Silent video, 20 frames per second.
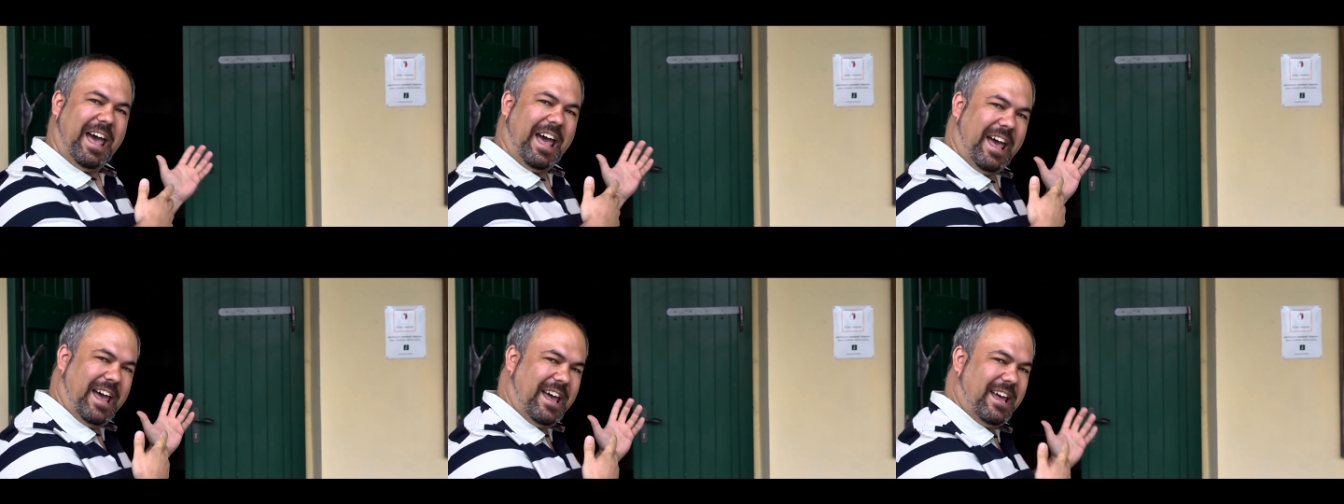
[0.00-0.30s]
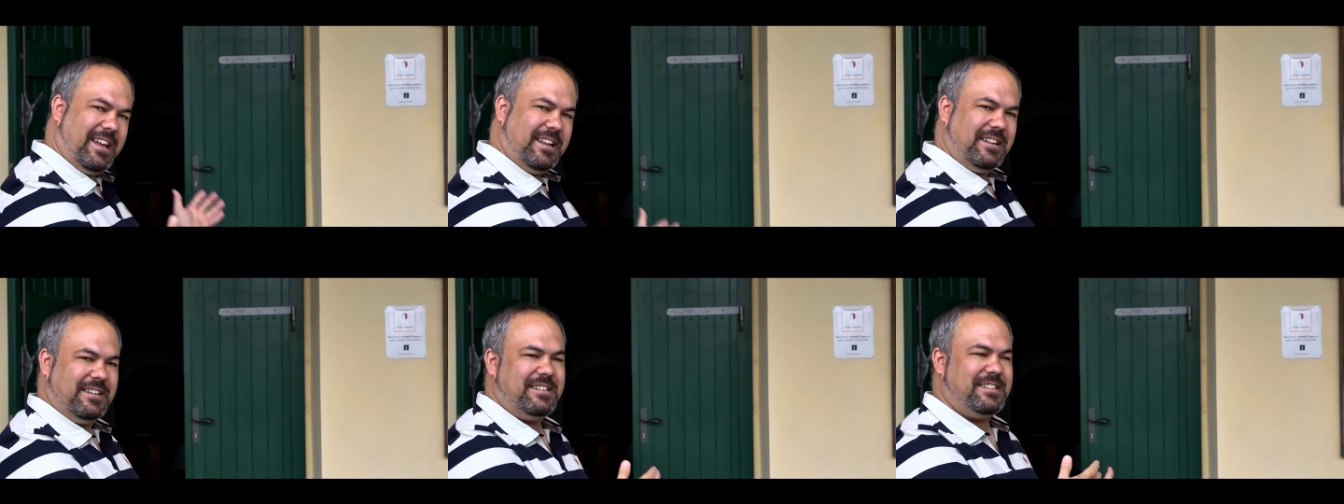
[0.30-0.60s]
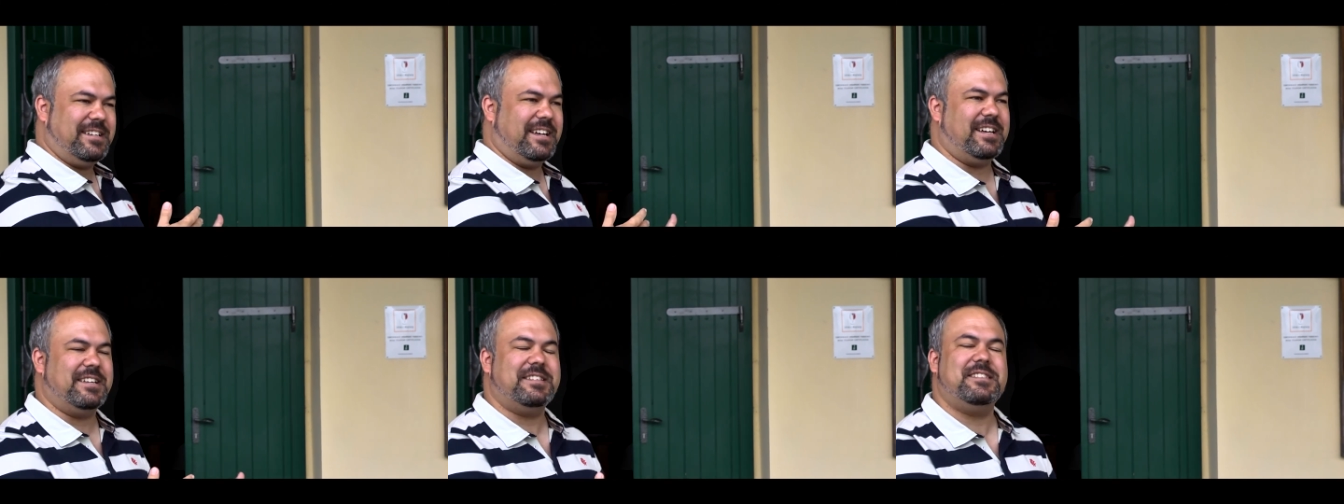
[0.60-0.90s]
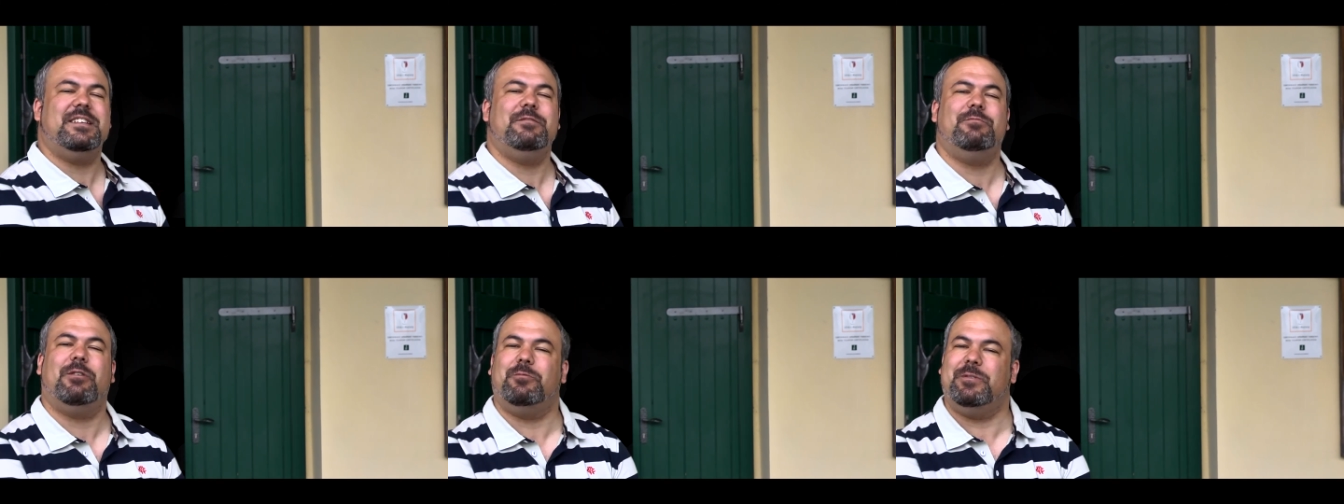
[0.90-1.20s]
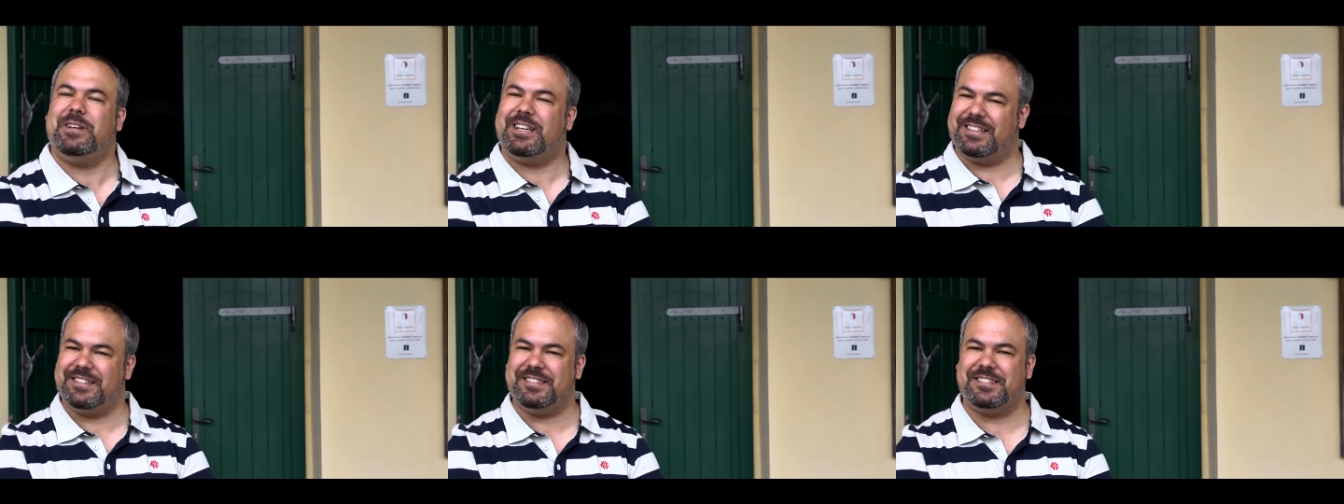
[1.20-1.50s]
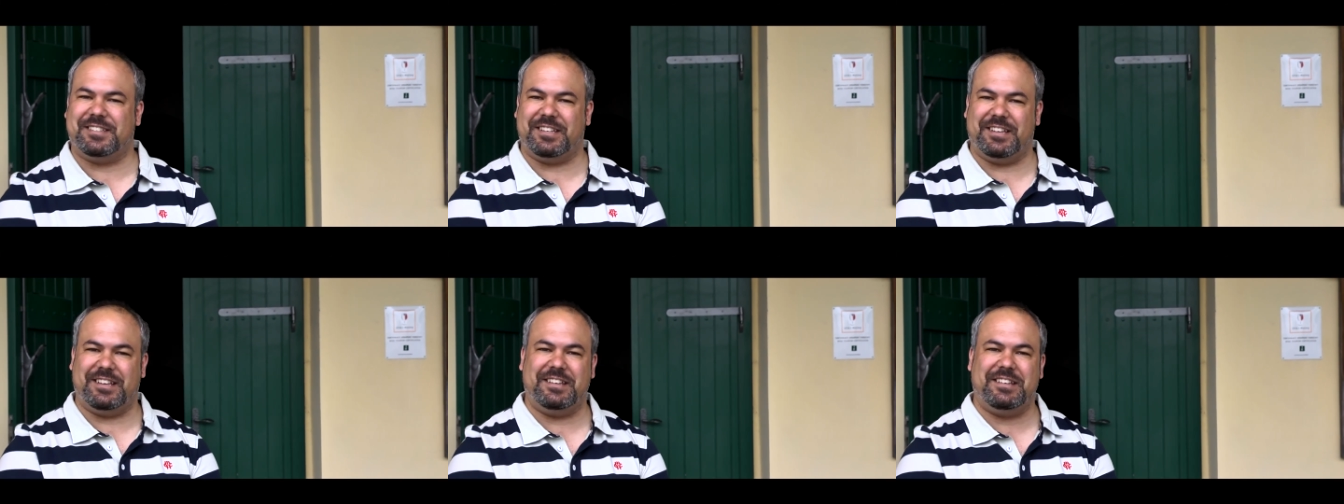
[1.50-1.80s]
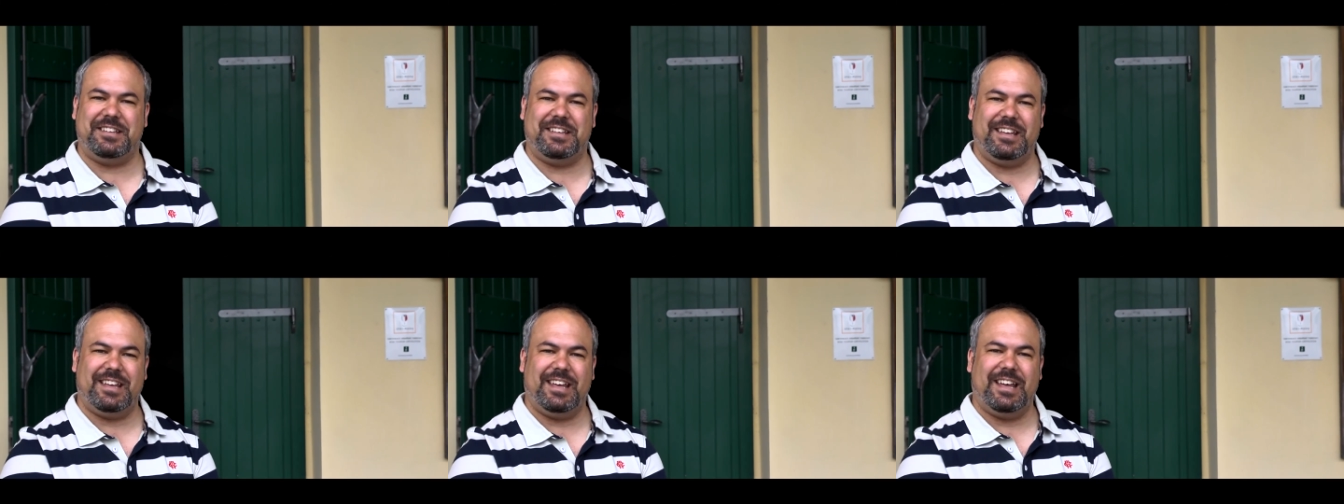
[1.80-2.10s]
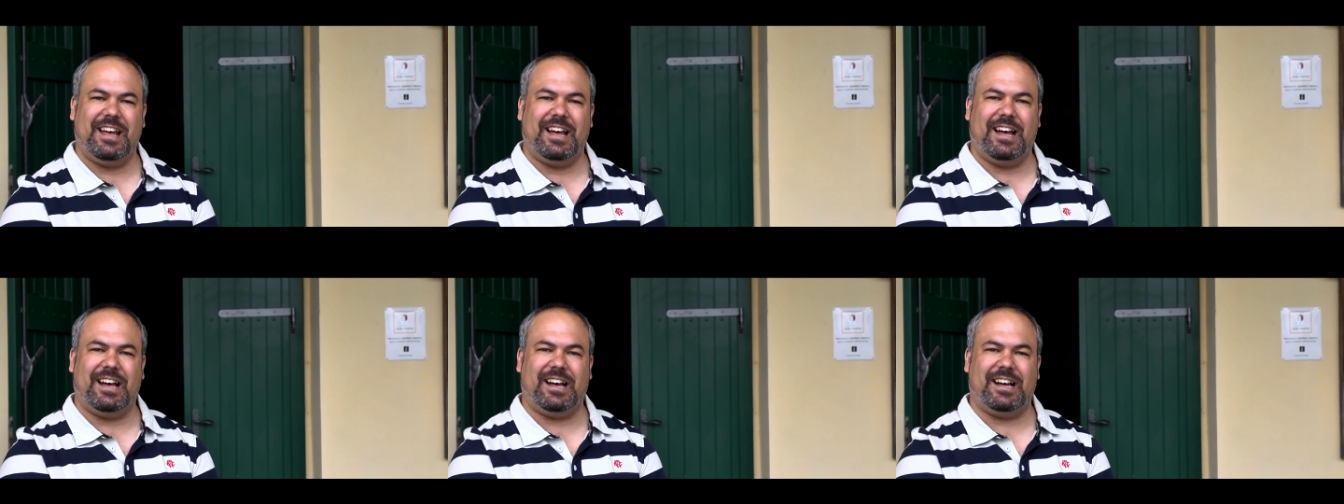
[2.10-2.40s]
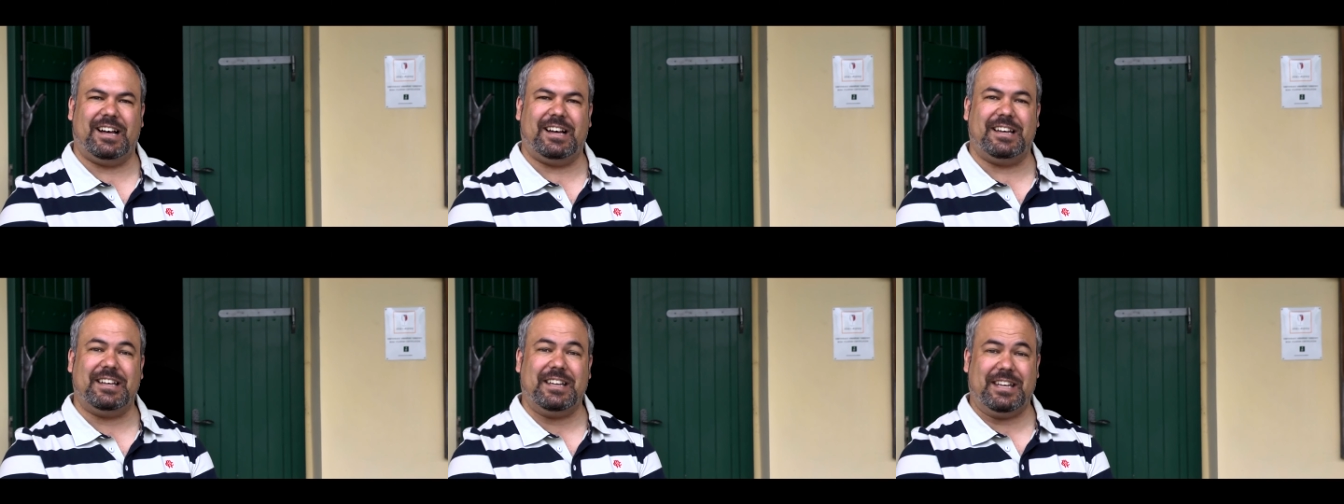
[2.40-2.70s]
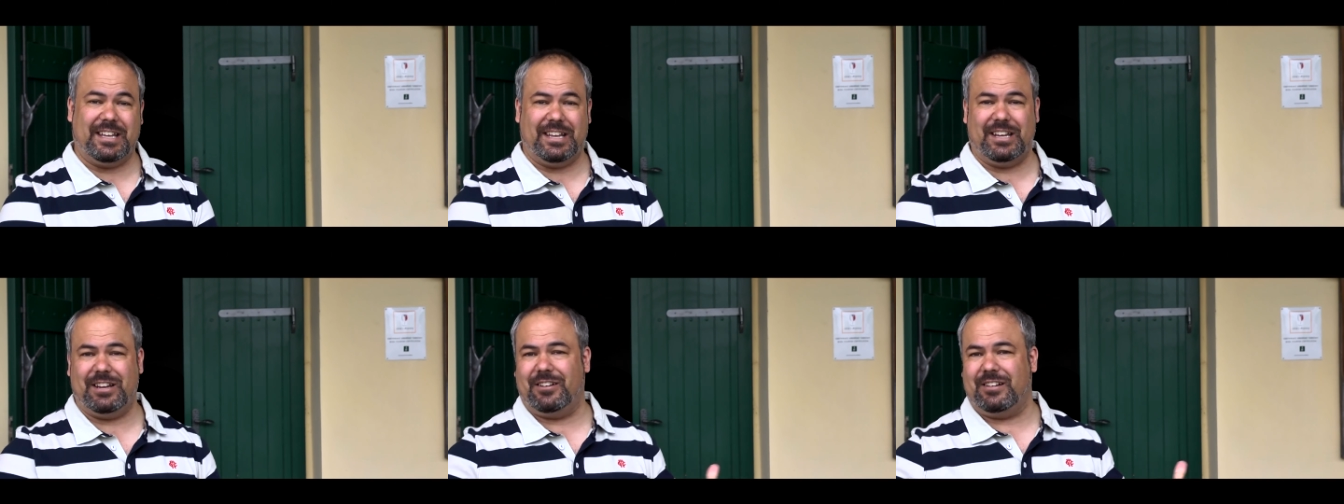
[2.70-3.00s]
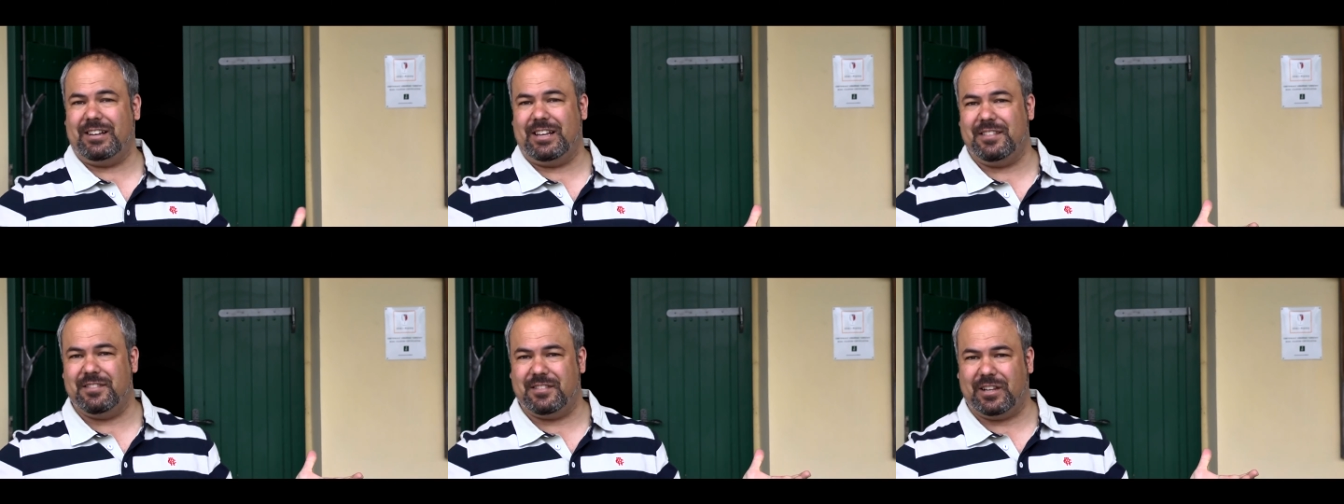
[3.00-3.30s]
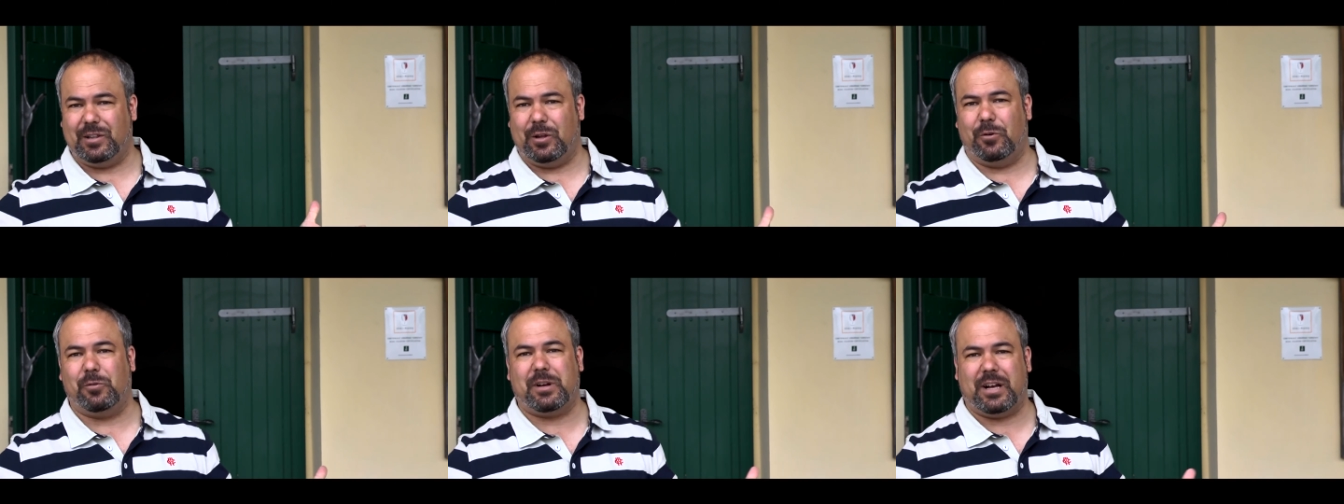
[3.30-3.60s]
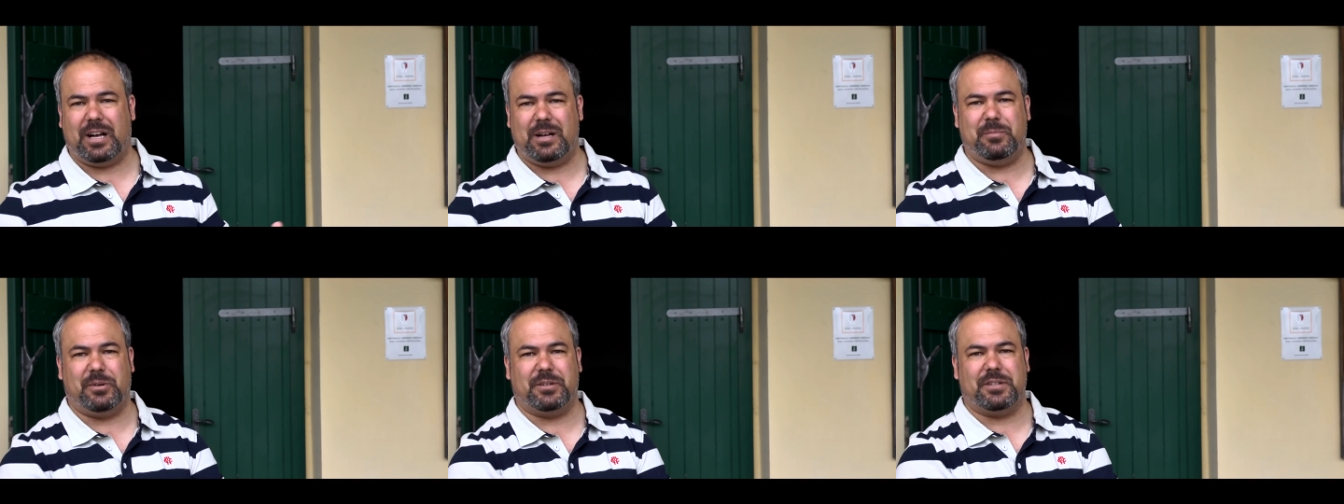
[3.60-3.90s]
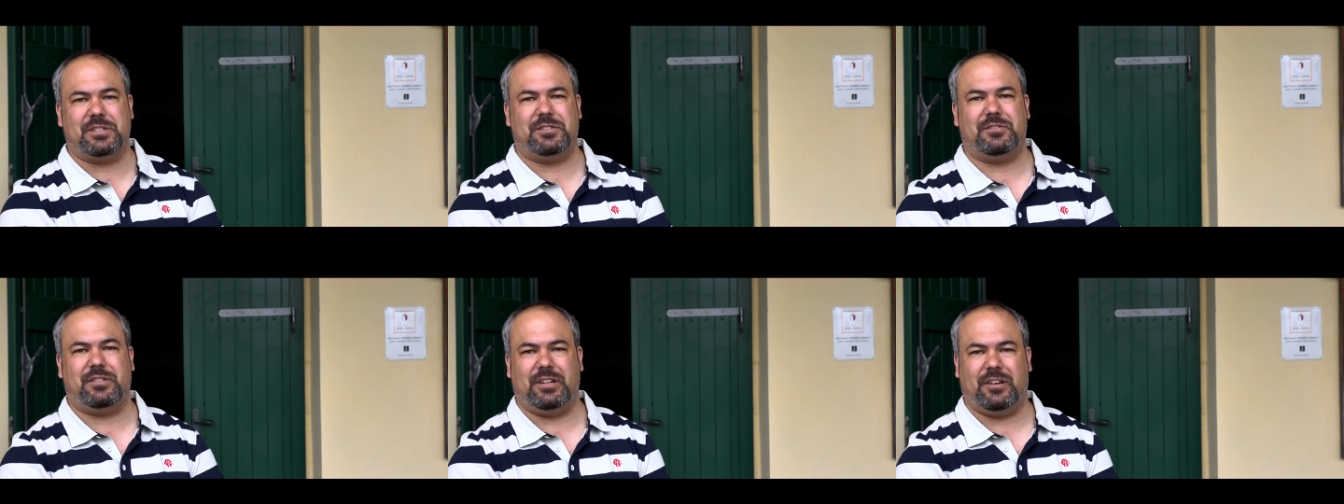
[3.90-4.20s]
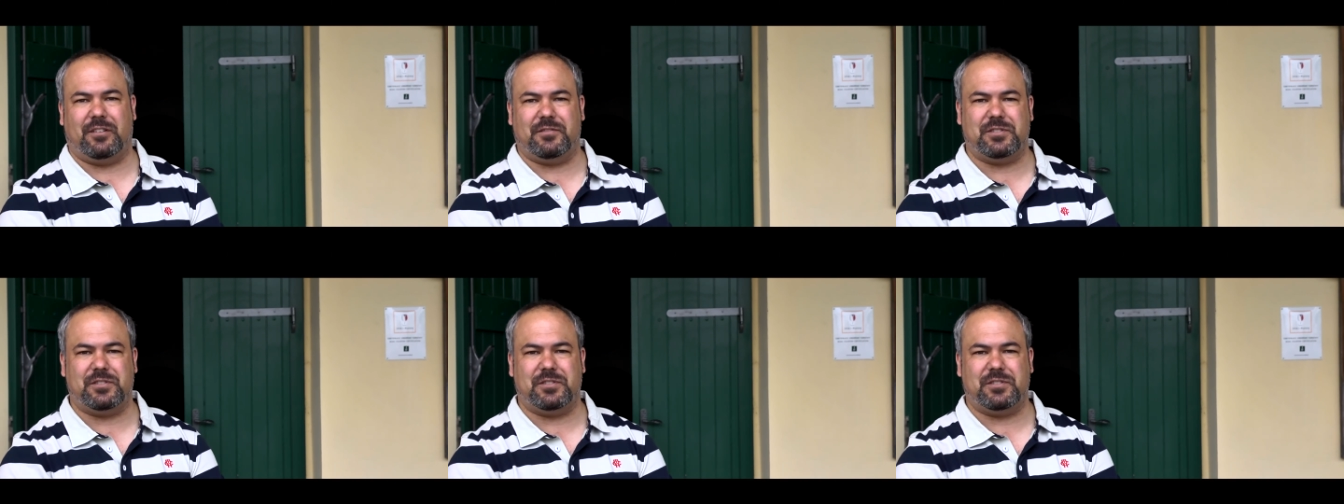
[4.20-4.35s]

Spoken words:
and see what we can see here in the Lokar monastery of